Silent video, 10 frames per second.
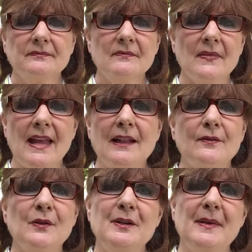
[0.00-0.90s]

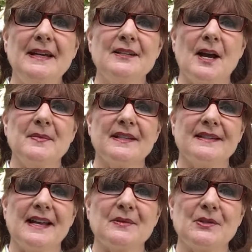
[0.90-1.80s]
California many times because
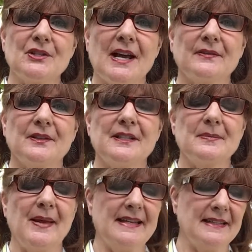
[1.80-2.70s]
that's where Jafra is
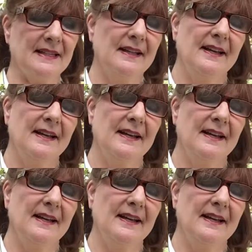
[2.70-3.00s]
based.